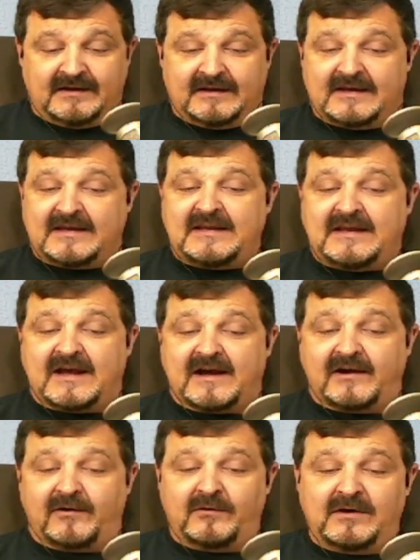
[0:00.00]

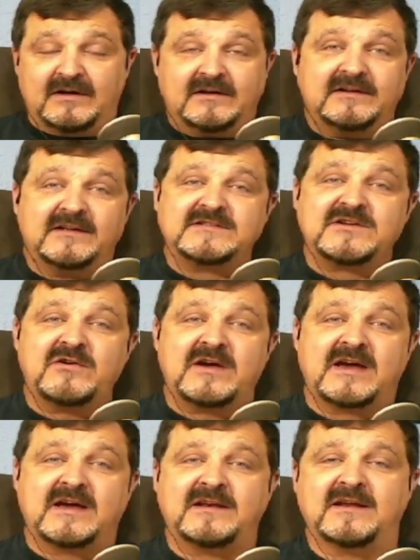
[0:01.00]
Anyhow, let's go
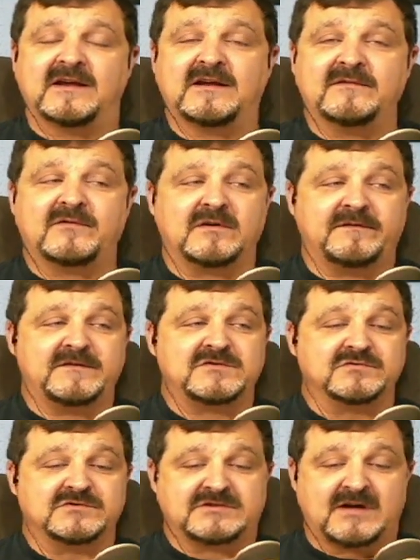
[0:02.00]
ahead and give our
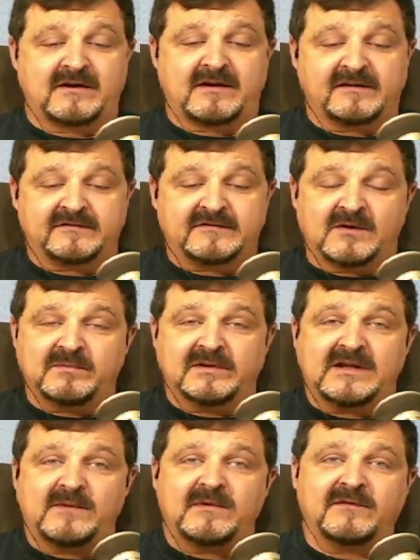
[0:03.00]
official shout outs. Now
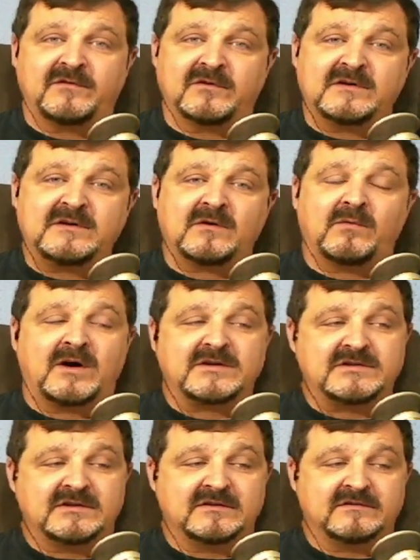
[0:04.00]
believe me, if you're in there
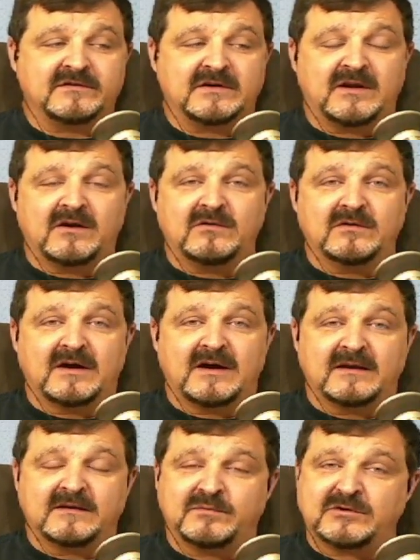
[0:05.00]
watching this video, I
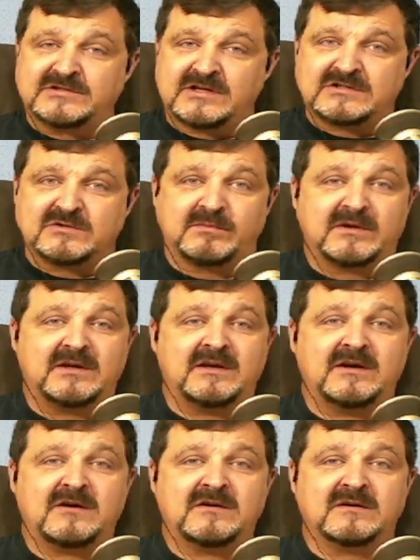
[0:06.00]
appreciate you being
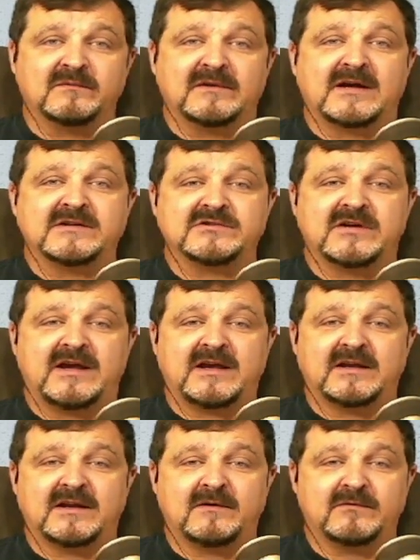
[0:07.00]
here, and I'm glad you're
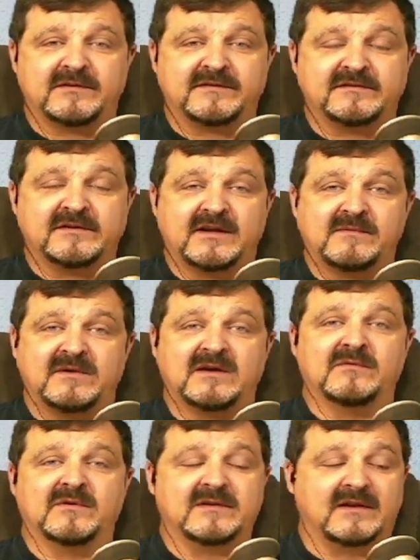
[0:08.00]
hanging out with us today,
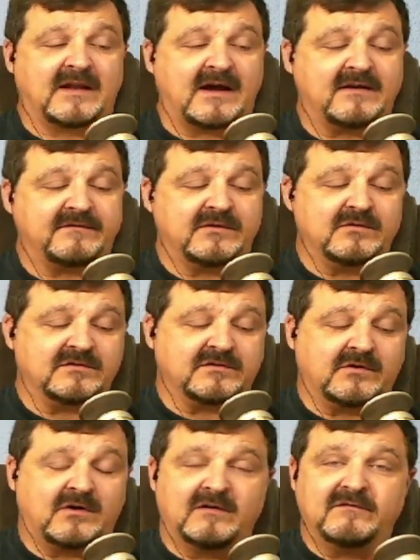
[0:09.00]
being one of the live
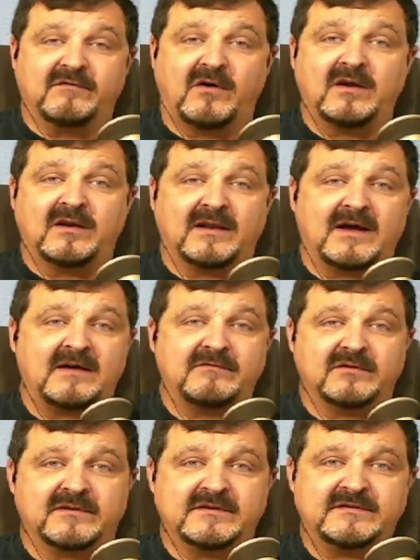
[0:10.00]
viewers on Vaughn Live
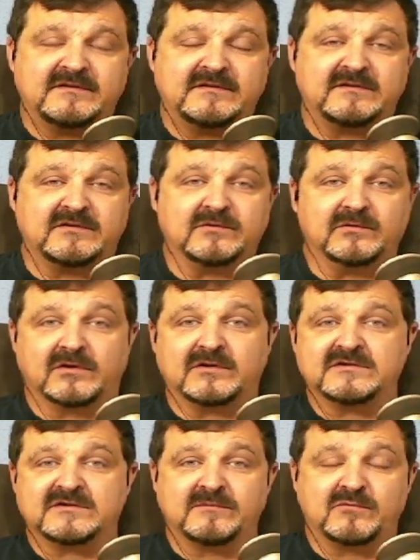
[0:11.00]
us to learn
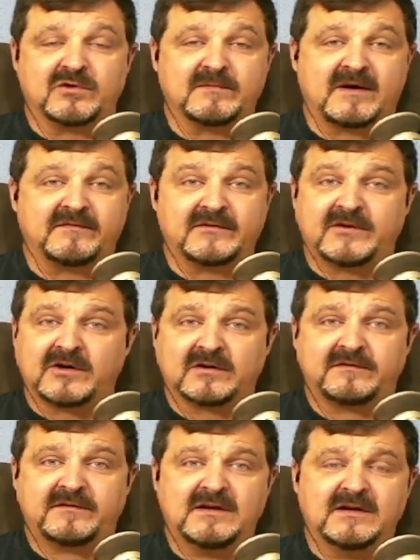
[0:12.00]
some more about
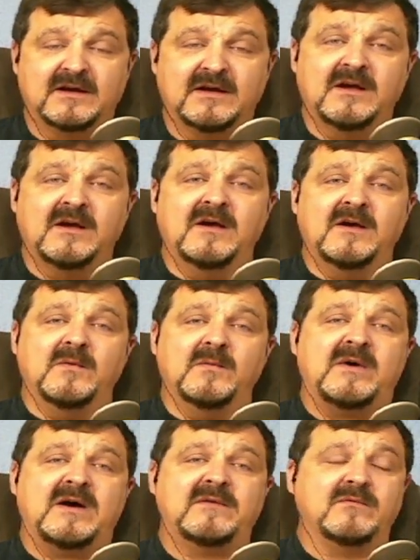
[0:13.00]
photography.
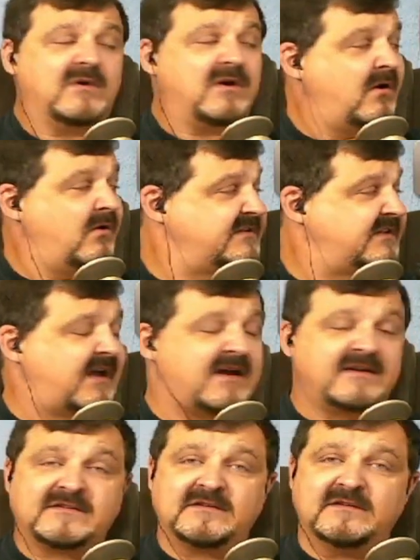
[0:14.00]
But we always
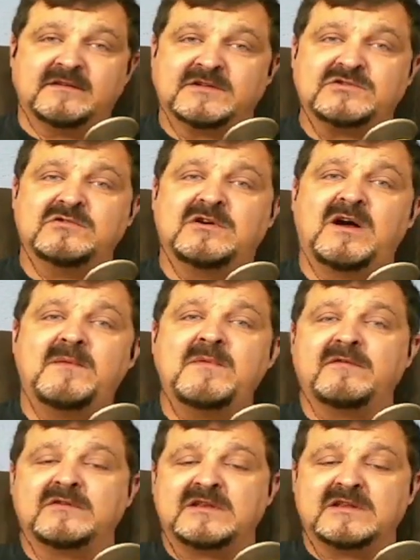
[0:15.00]
ask that you come
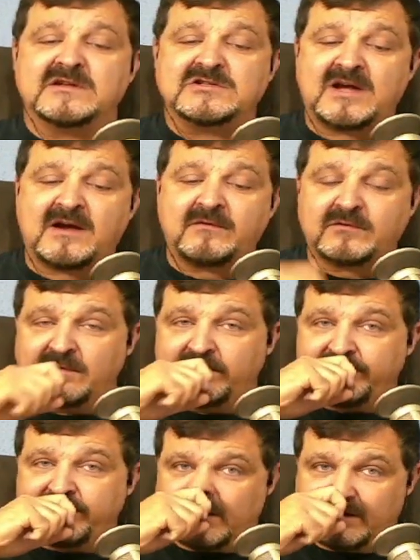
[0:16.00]
over to the chat
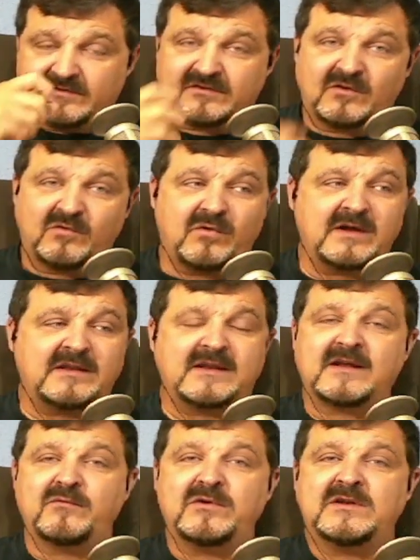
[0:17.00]
room. So one,
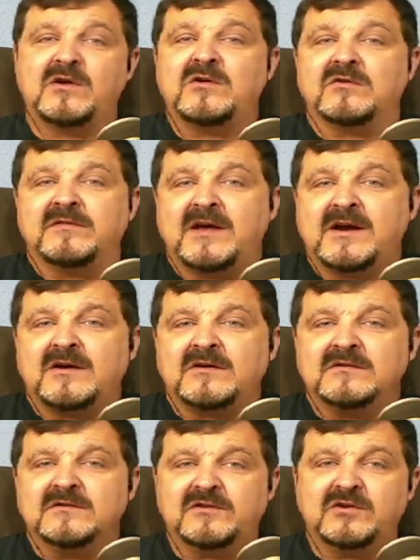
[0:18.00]
that we know you're
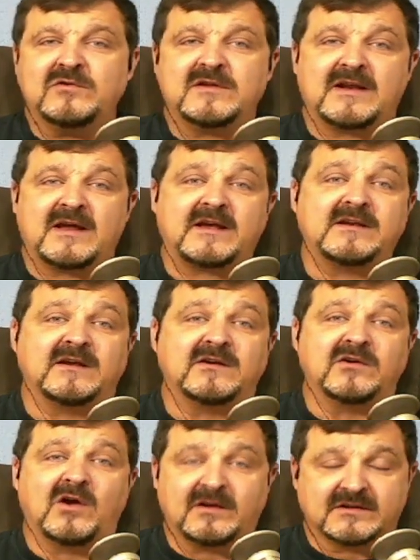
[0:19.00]
there. Two, that I can
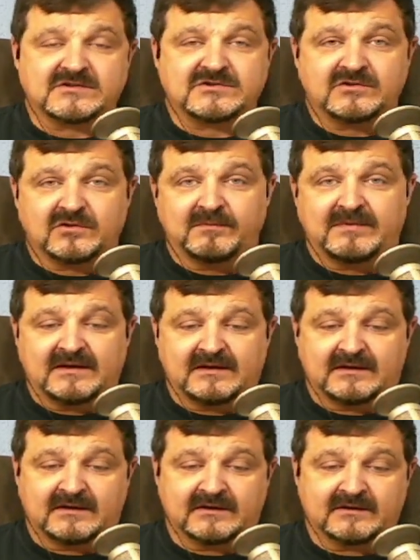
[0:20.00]
acknowledge you
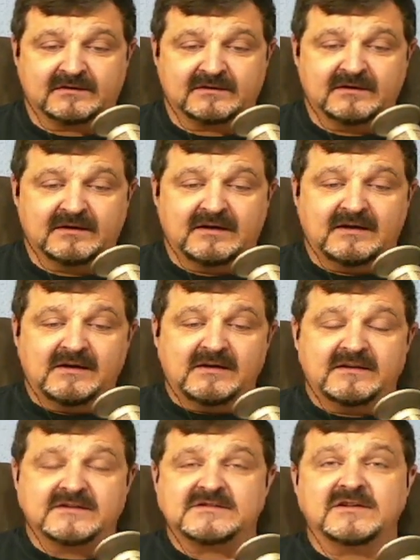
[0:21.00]
being here.
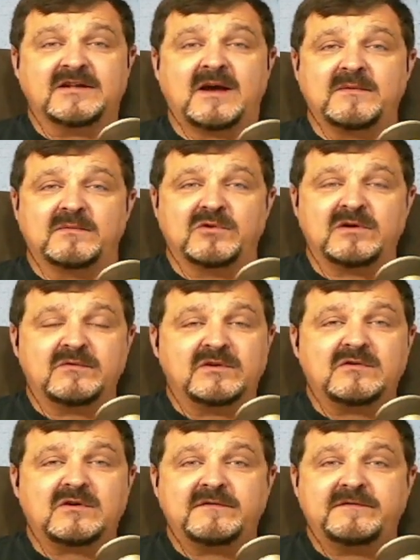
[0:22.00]
This is the time of morning we
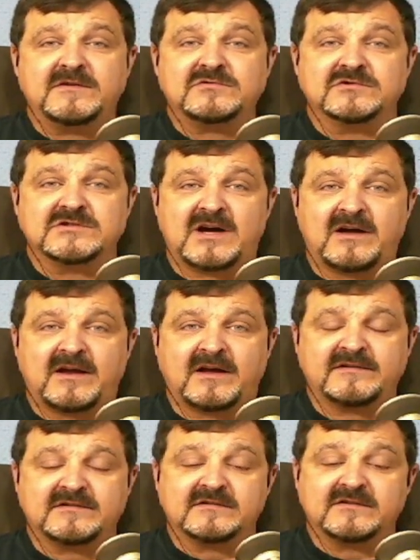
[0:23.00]
do our official shout
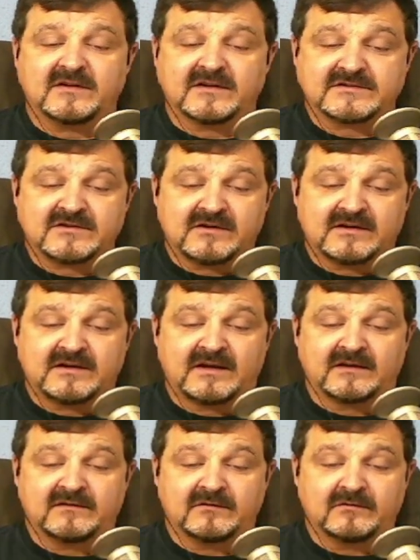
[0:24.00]
outs. So let's go ahead
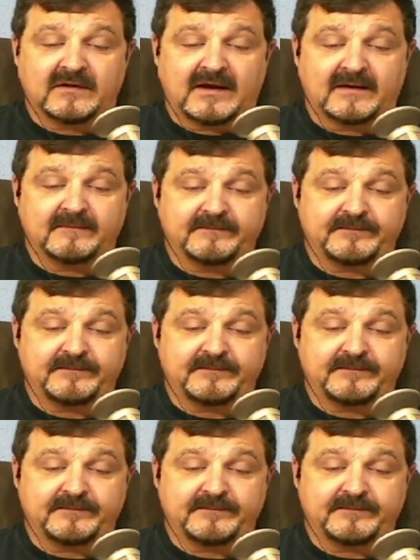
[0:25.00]
and do that.